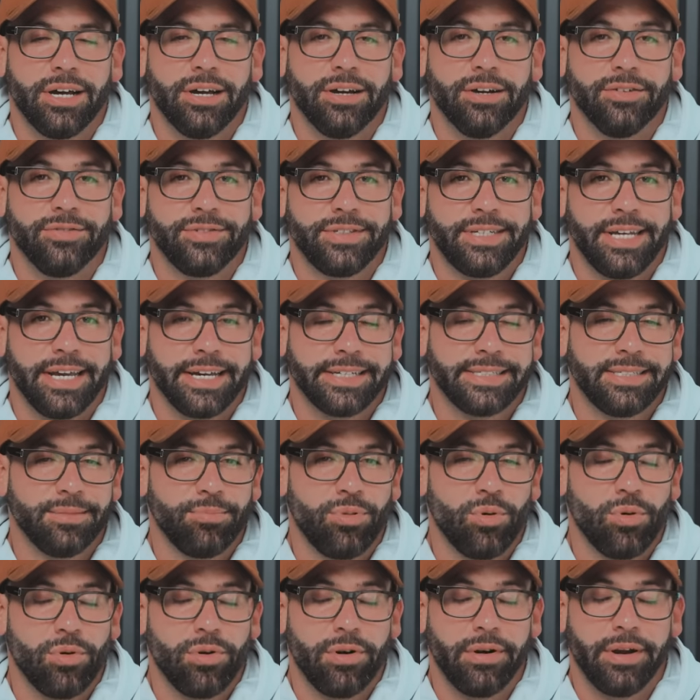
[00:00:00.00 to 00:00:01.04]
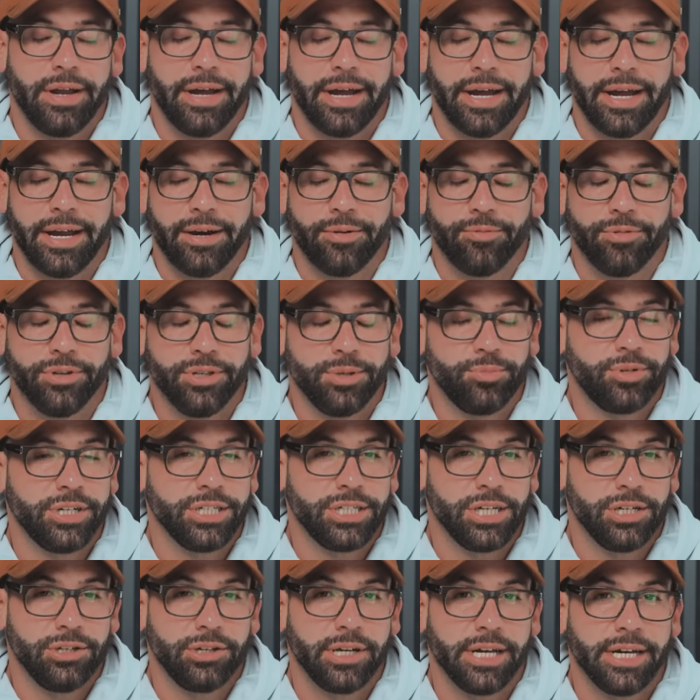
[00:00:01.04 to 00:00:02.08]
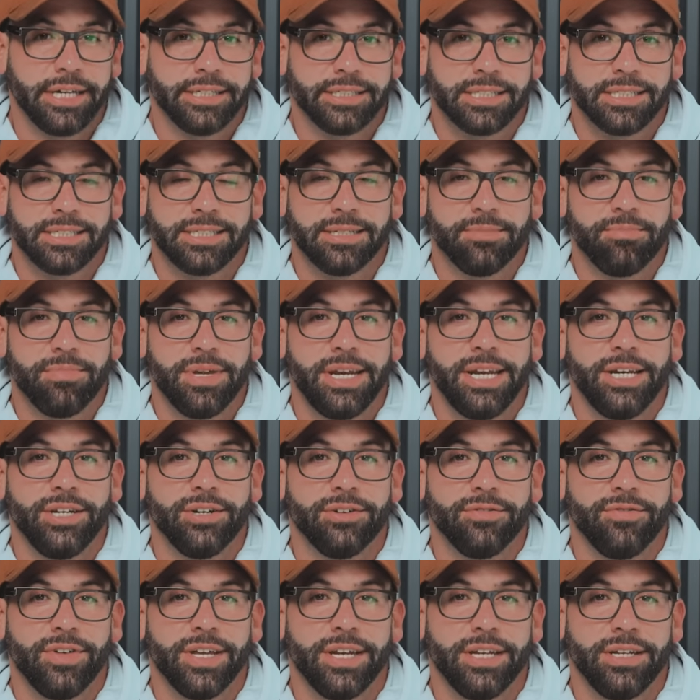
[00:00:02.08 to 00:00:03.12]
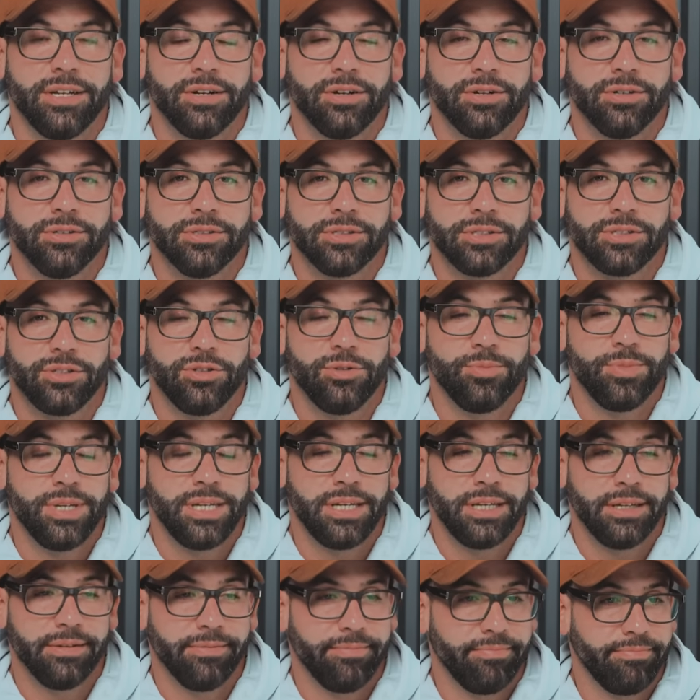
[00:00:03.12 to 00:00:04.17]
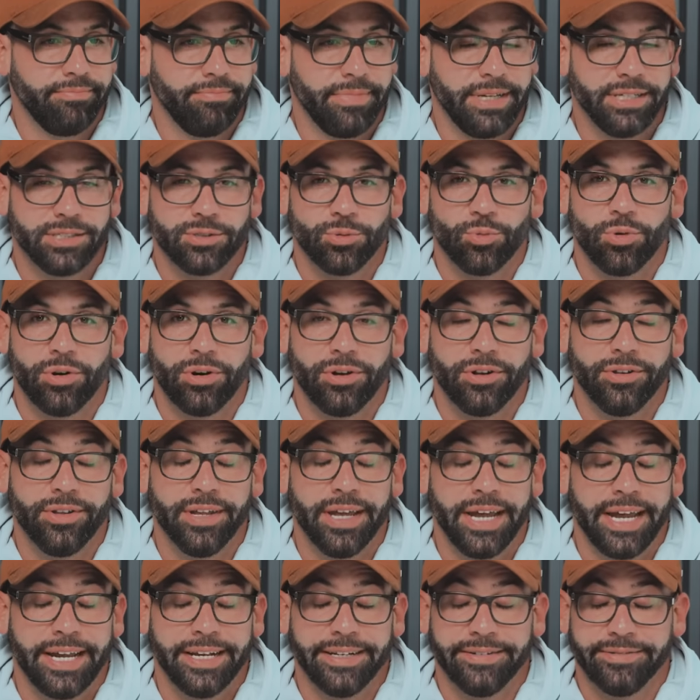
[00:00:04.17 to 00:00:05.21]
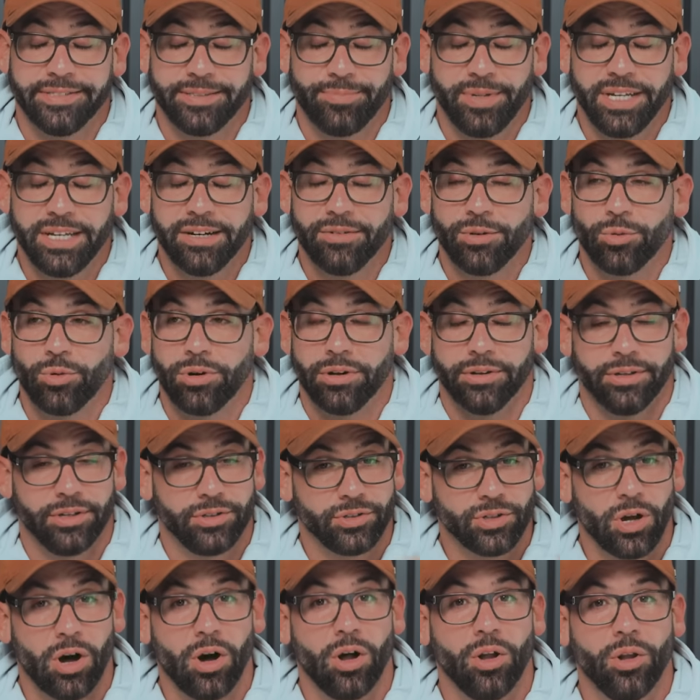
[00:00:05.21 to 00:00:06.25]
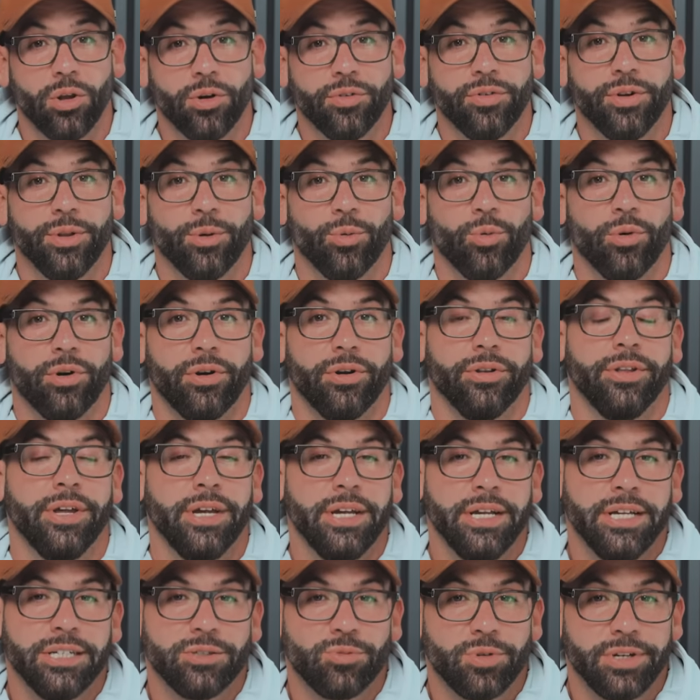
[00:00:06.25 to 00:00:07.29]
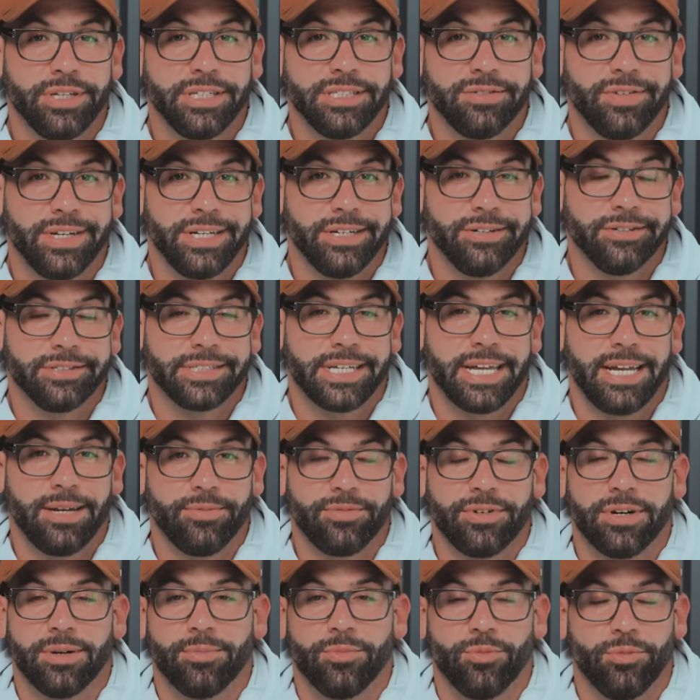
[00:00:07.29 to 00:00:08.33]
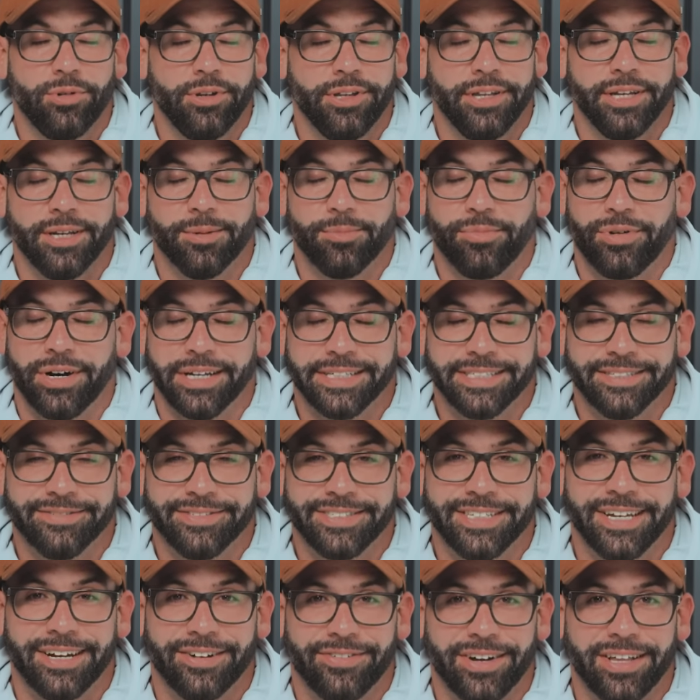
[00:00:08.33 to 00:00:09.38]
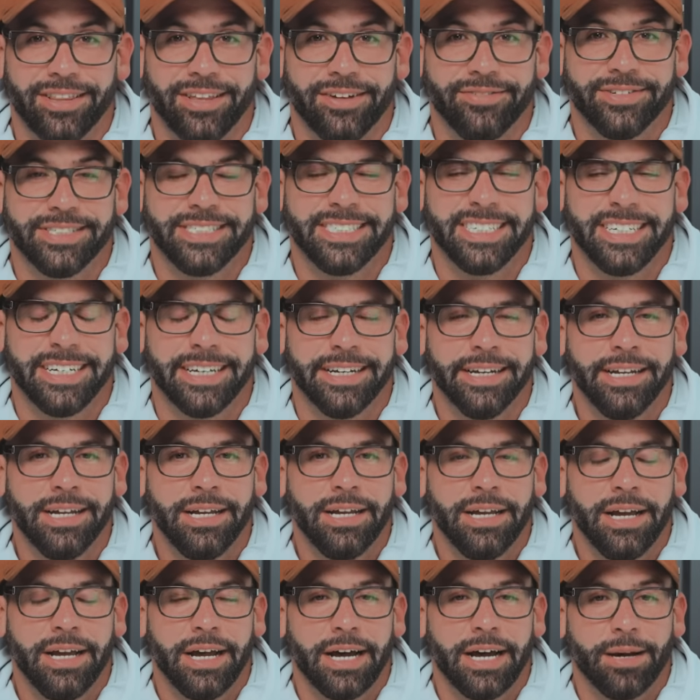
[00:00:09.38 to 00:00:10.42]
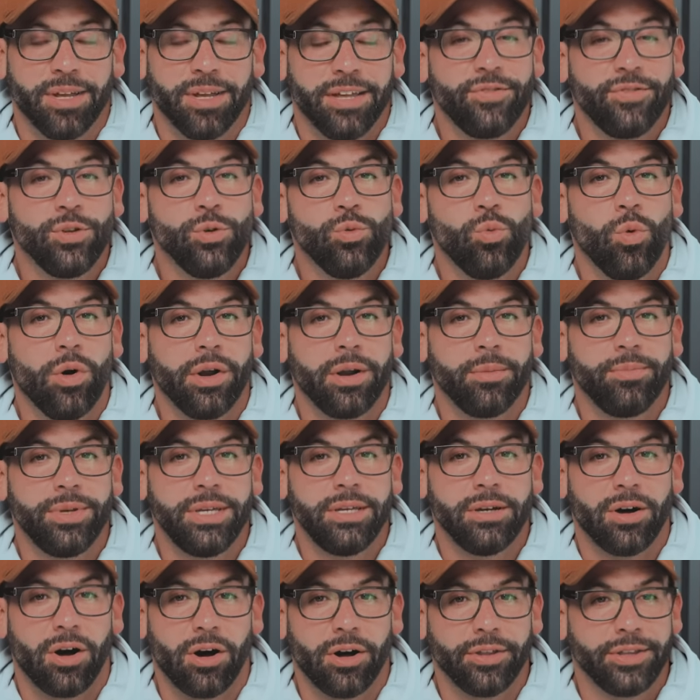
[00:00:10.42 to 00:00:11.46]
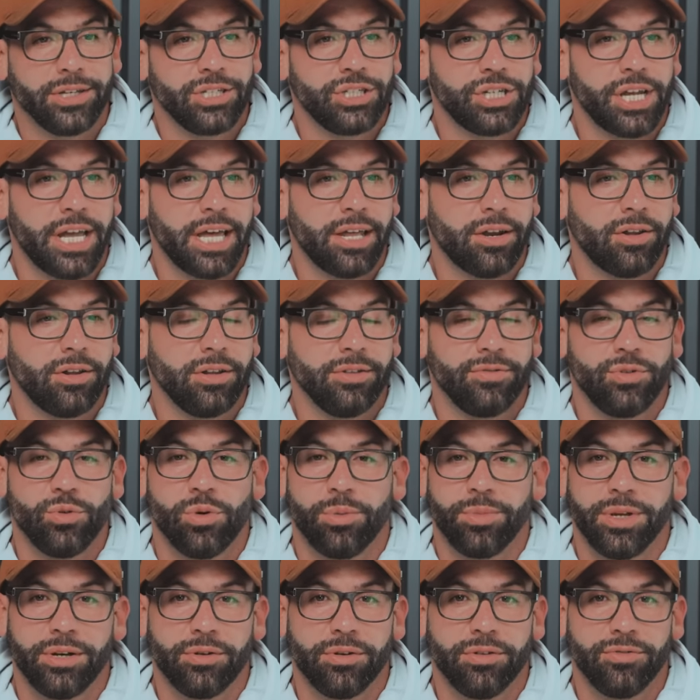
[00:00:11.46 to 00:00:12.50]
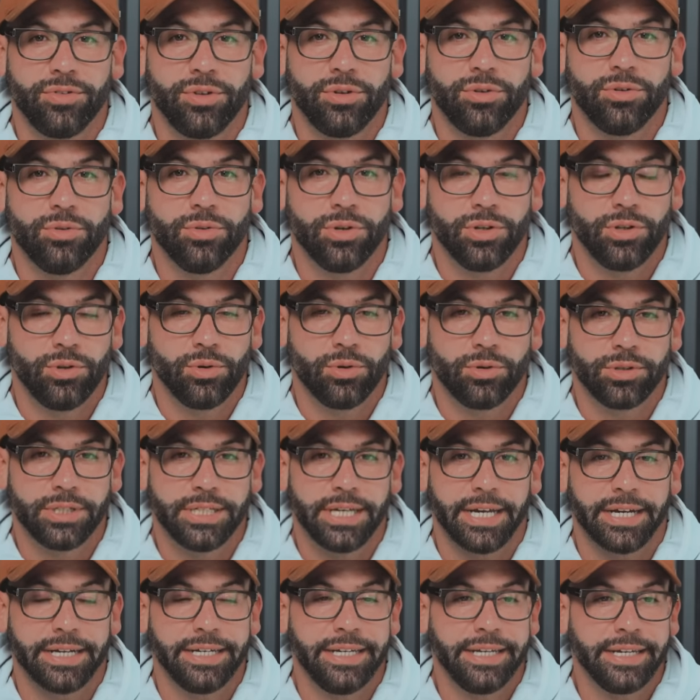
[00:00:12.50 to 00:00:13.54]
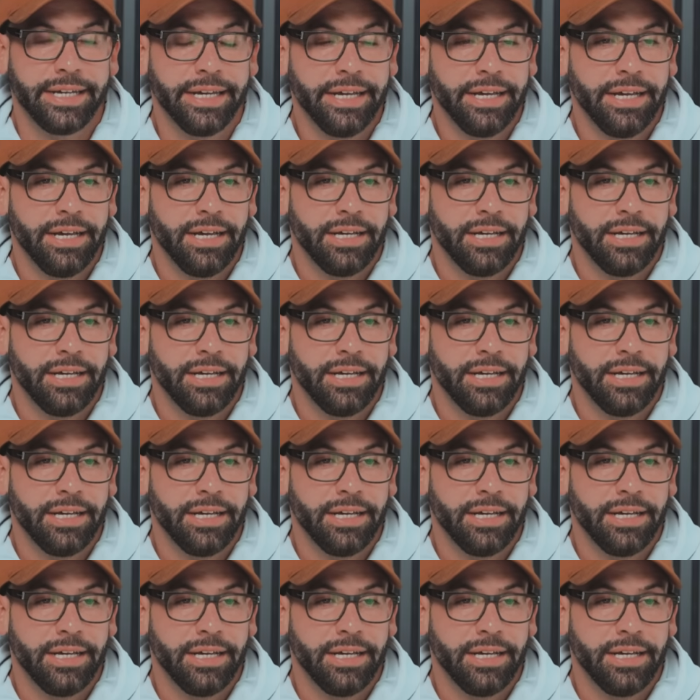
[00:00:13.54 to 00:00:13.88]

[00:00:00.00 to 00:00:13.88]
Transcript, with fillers: of Tech Support. I really appreciate you guys submitting your videos to me. It means the world. And speaking of the world, it's all over the world where these videos came from. Really impressive stuff. I love to see it. If you want to be on the channel, if you want me to review your technique,